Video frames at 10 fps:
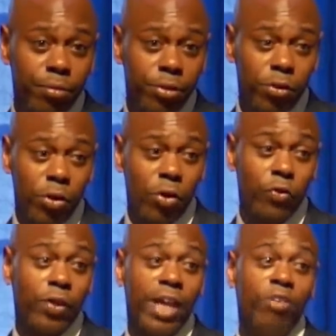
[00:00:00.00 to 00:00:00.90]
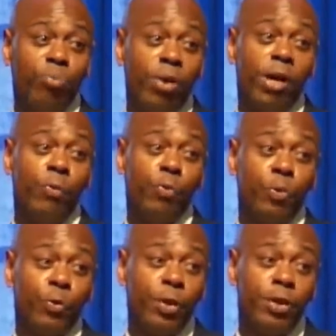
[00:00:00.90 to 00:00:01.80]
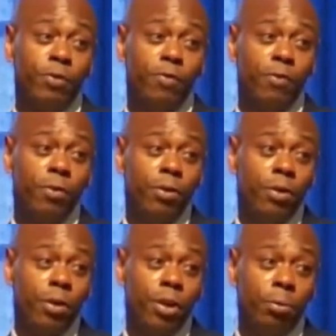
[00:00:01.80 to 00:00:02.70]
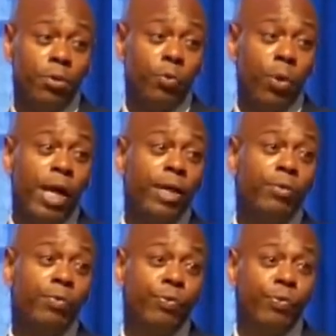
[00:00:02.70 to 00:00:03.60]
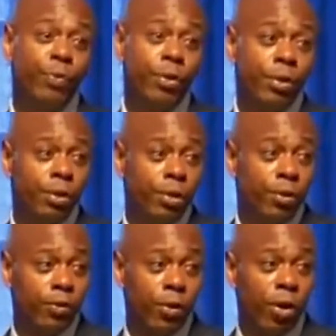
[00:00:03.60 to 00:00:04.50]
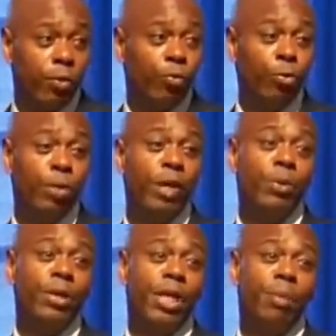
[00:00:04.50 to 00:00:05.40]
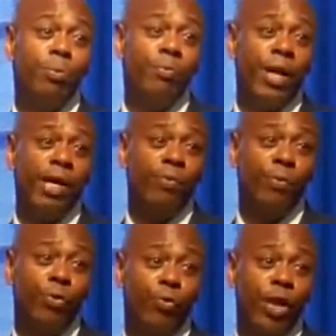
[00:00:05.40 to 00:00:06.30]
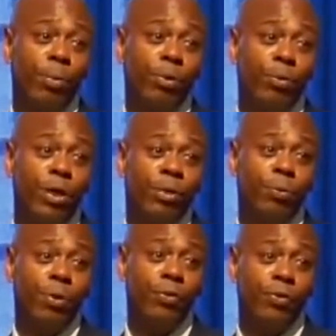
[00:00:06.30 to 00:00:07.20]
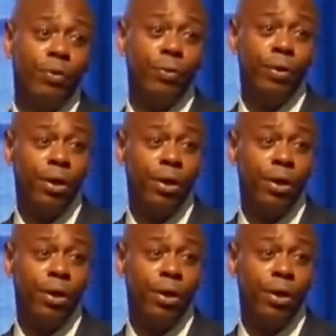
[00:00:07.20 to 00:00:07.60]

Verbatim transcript: It's caused a lot of problems between his him and his wife. It's hard for a man when he can't provide for his family the way he wants to.